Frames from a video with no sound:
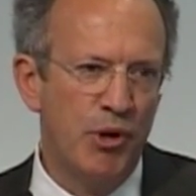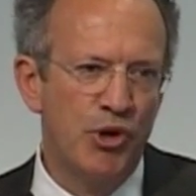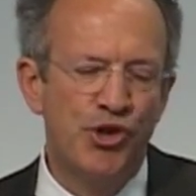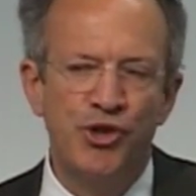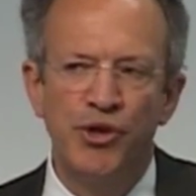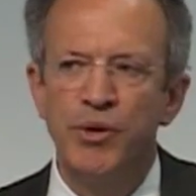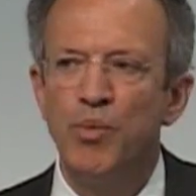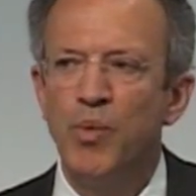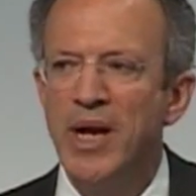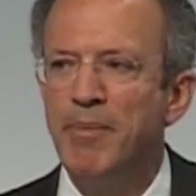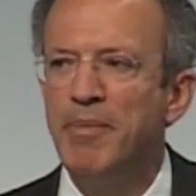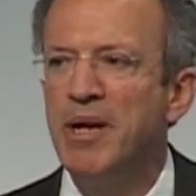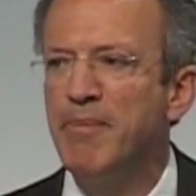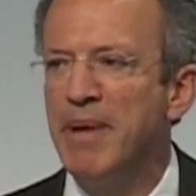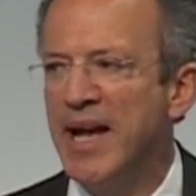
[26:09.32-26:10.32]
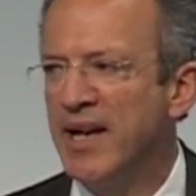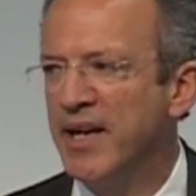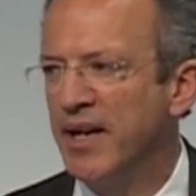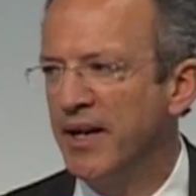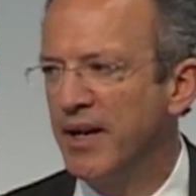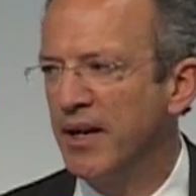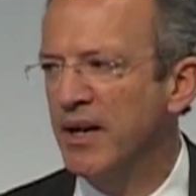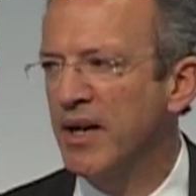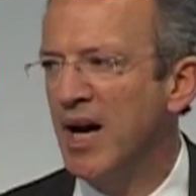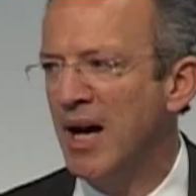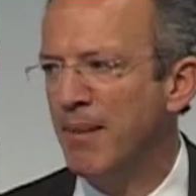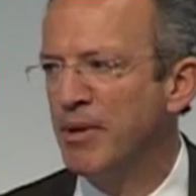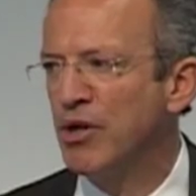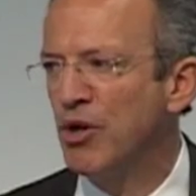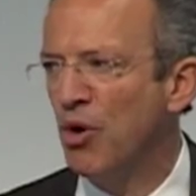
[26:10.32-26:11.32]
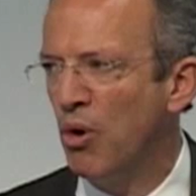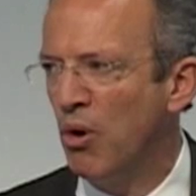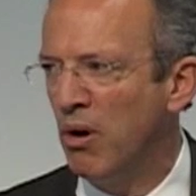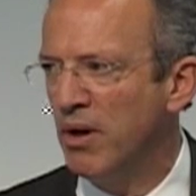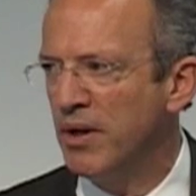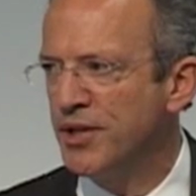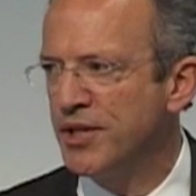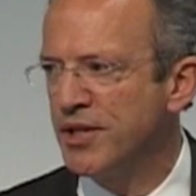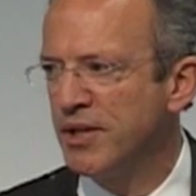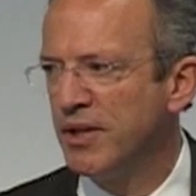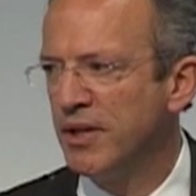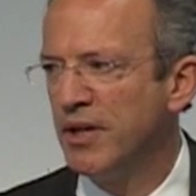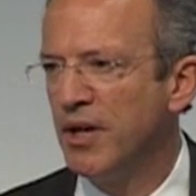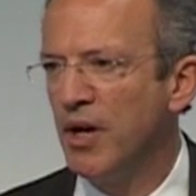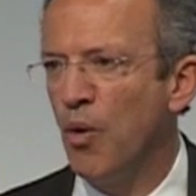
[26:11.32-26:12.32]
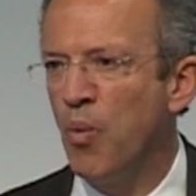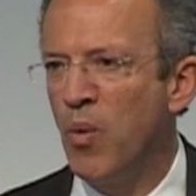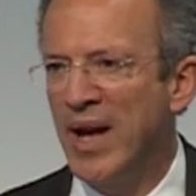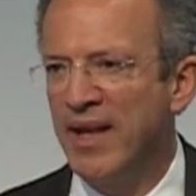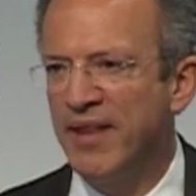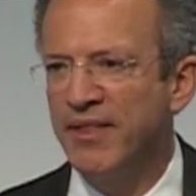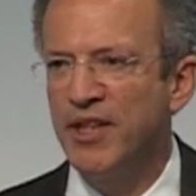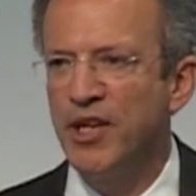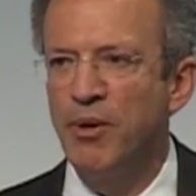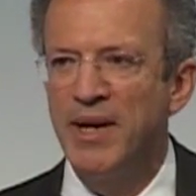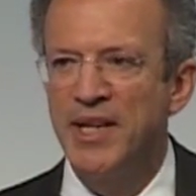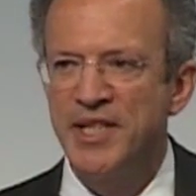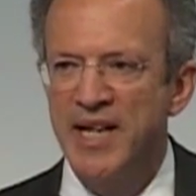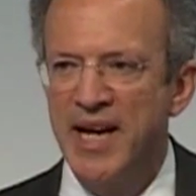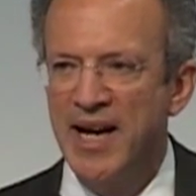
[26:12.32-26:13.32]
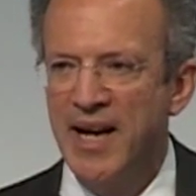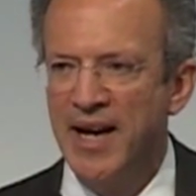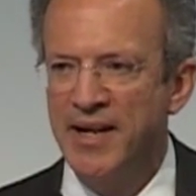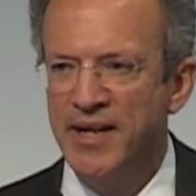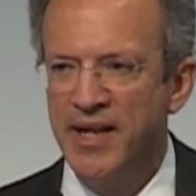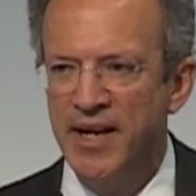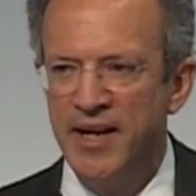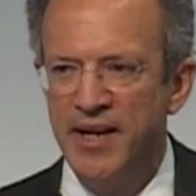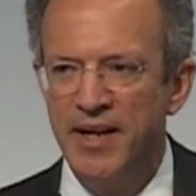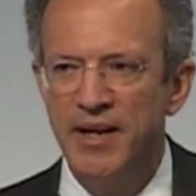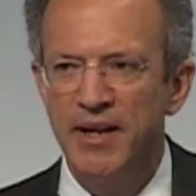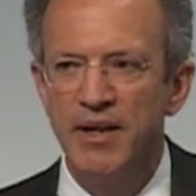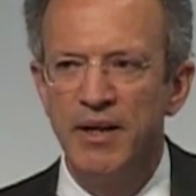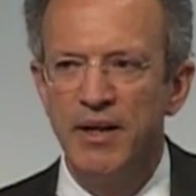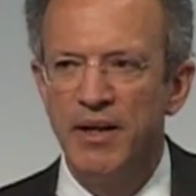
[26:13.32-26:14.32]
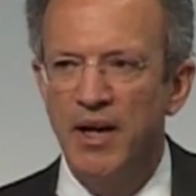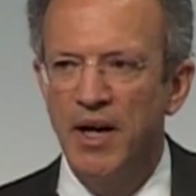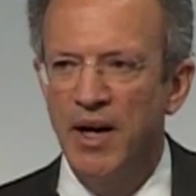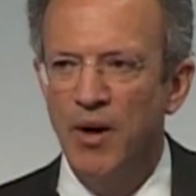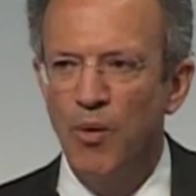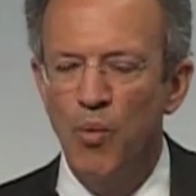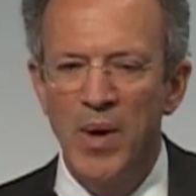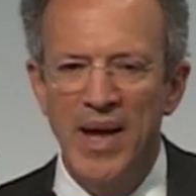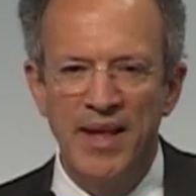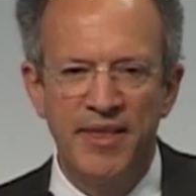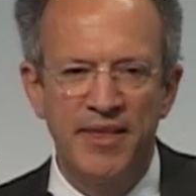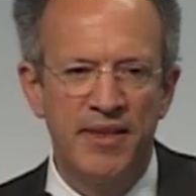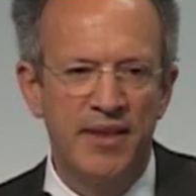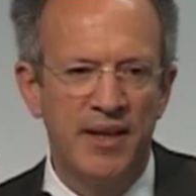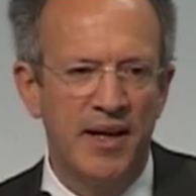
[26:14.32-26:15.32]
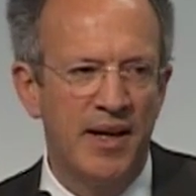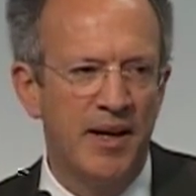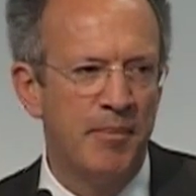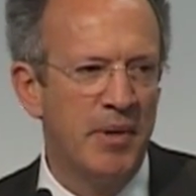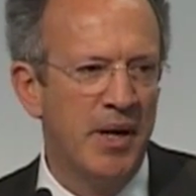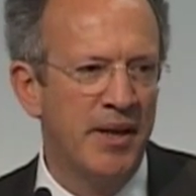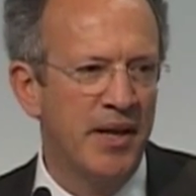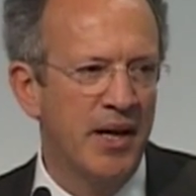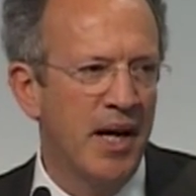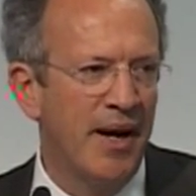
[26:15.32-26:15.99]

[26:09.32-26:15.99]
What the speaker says: Should we be making common cause with USAID, with the